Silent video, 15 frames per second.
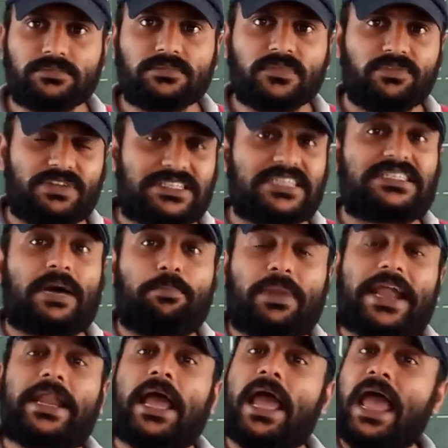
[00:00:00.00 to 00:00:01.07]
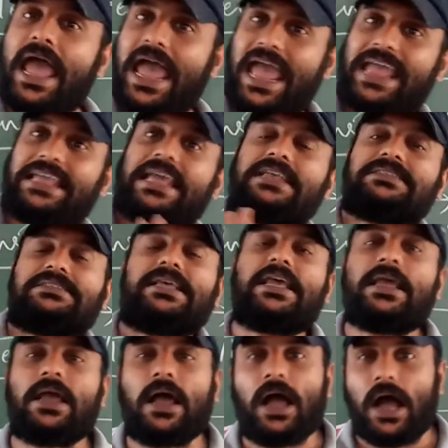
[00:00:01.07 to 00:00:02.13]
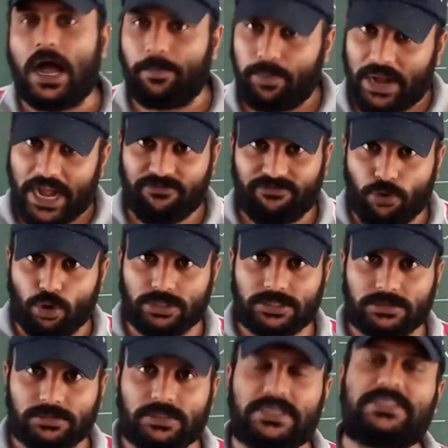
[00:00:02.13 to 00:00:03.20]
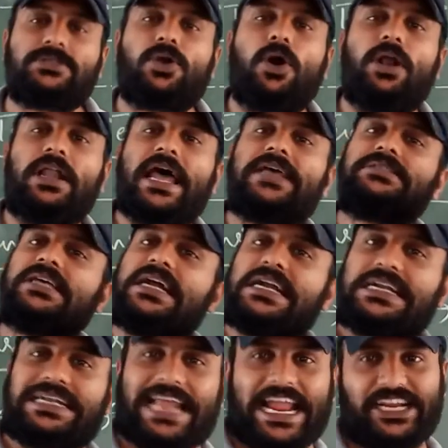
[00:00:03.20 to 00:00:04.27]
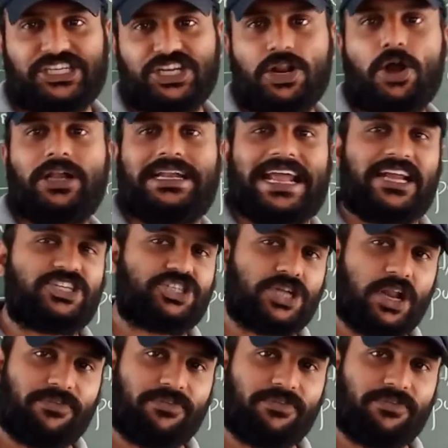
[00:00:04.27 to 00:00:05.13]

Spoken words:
which is applied against the applied force is called as tension or tensional